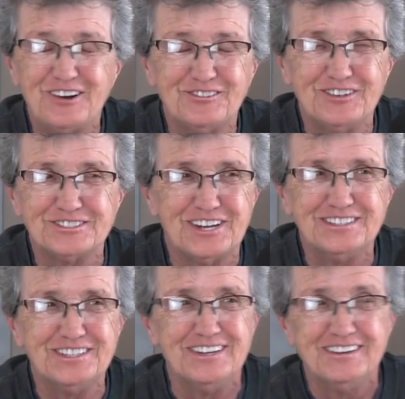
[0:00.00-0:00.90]

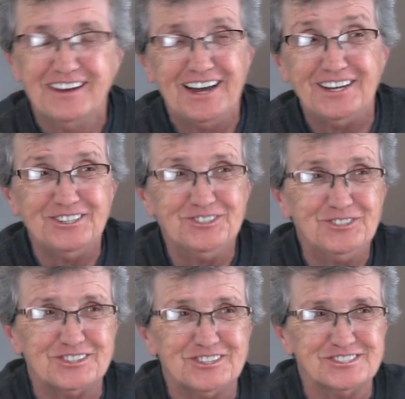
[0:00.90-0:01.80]
person. I didn't do
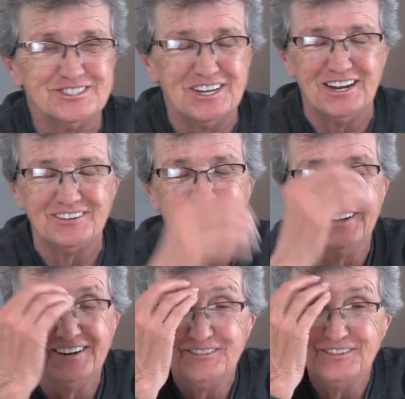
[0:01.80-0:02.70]
it this time.
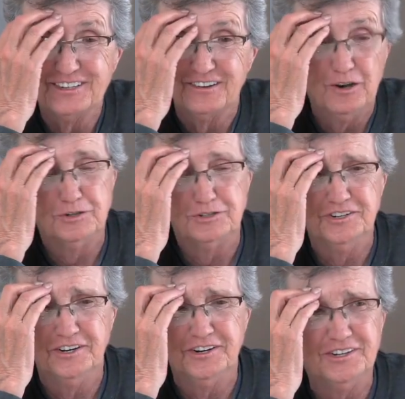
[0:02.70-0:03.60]
But oh, you're
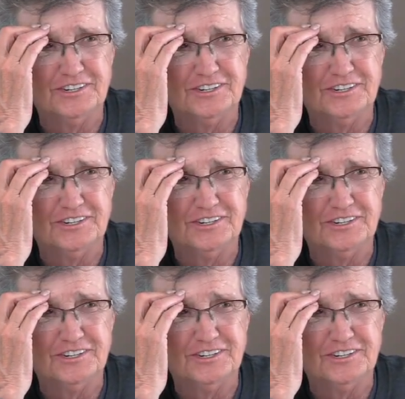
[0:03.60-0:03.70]
not on there,